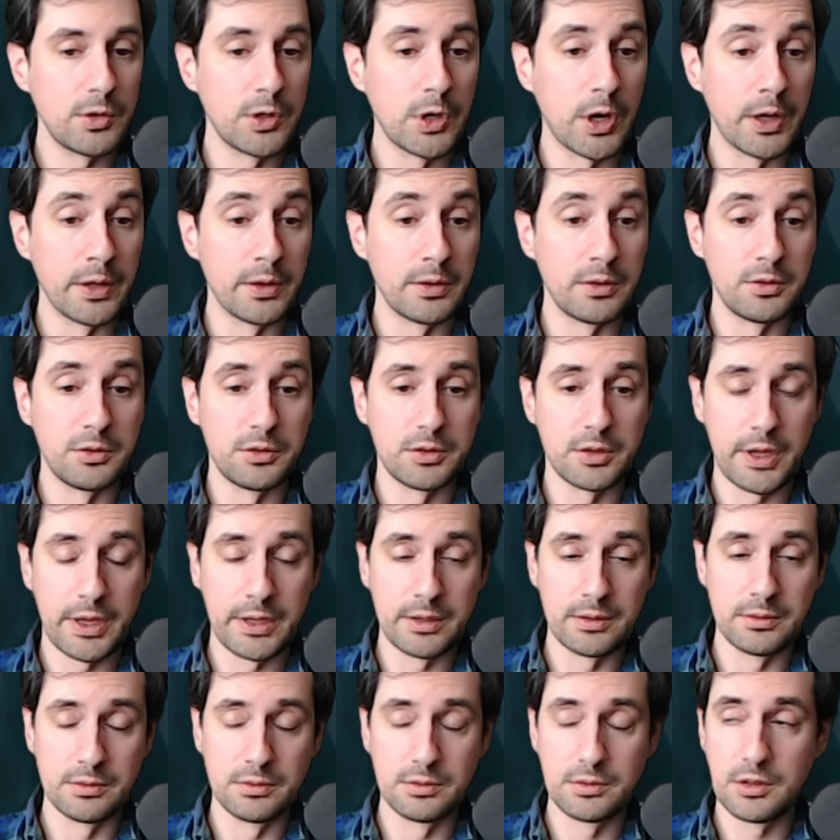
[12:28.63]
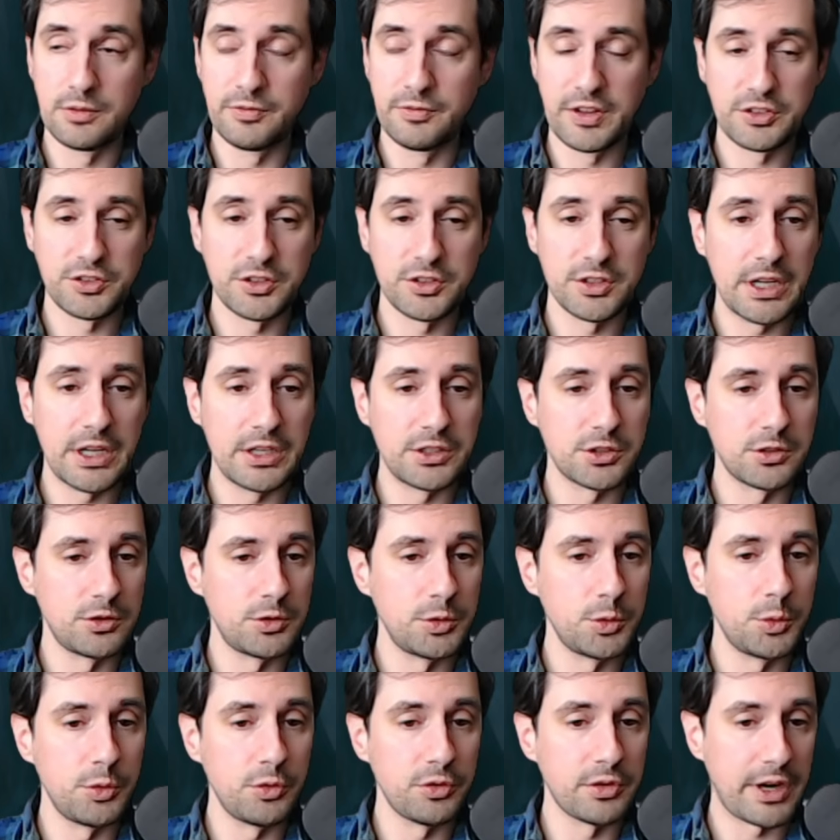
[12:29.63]
guns and
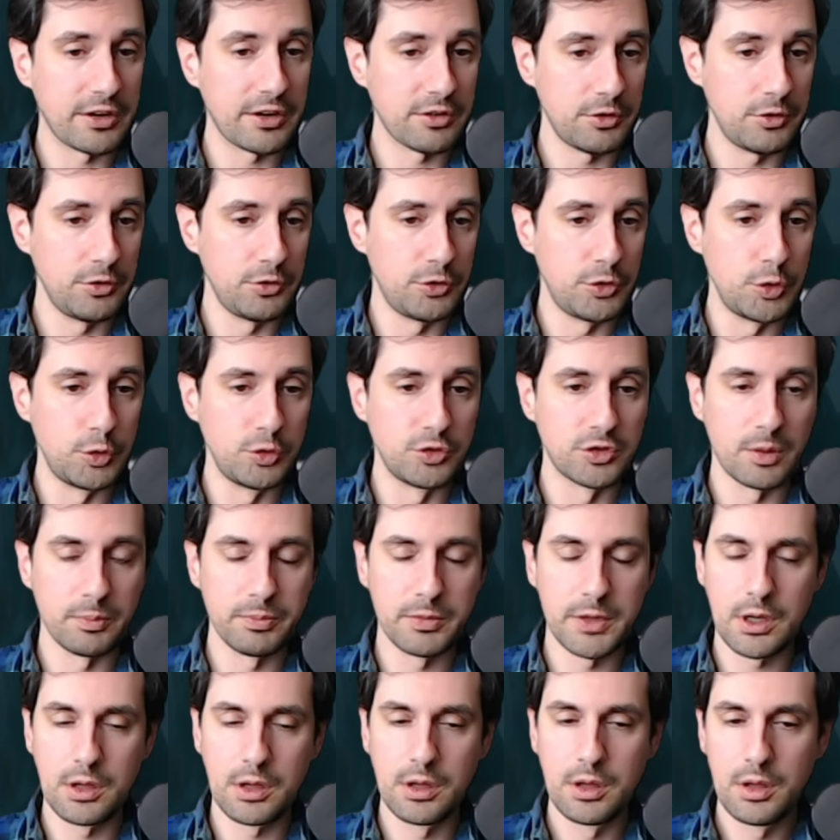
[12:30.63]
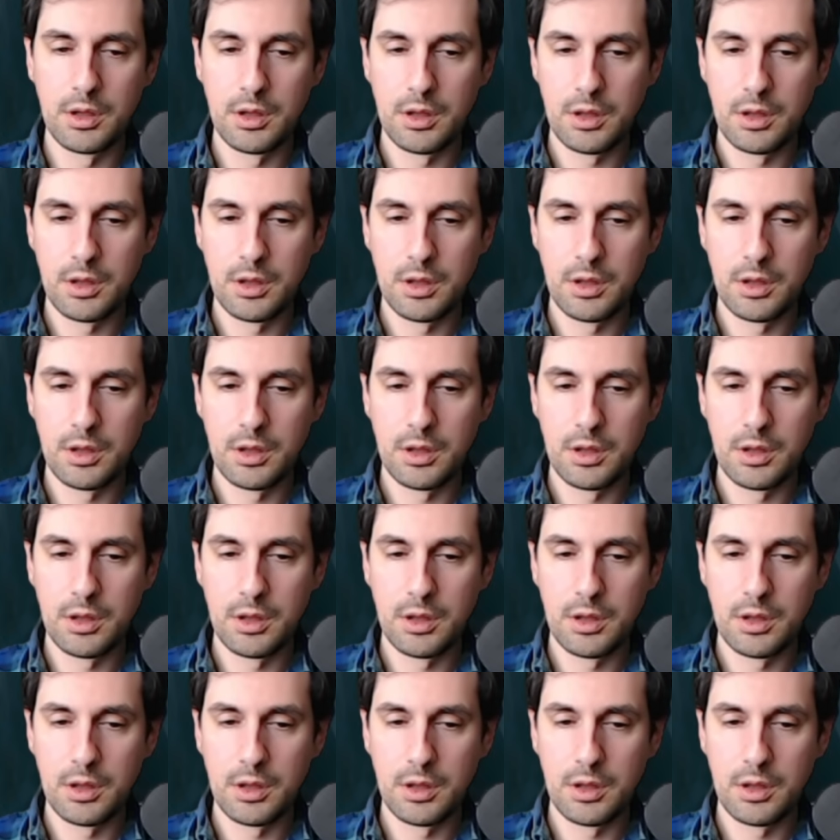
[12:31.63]
investigation tools that actually do something.